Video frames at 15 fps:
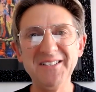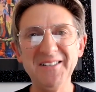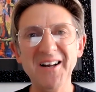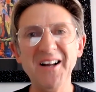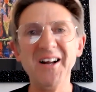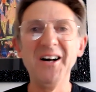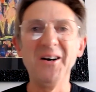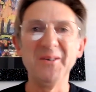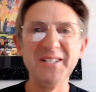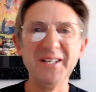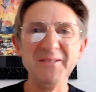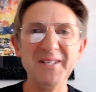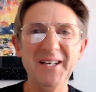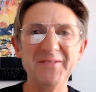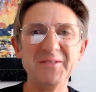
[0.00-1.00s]
You go, oh, I
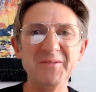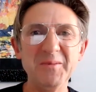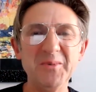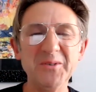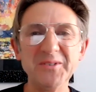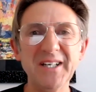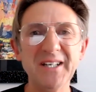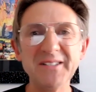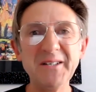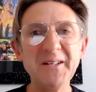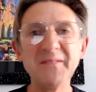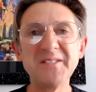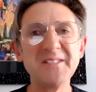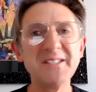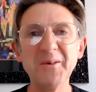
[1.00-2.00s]
don't have to report it. I don't
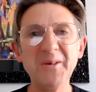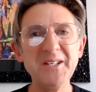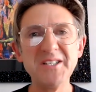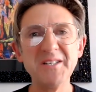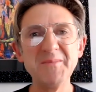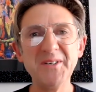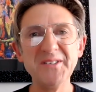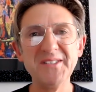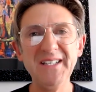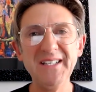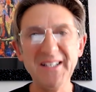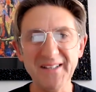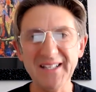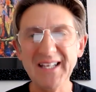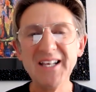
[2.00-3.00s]
have to tell HMRC
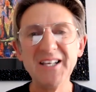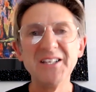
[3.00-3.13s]
anything.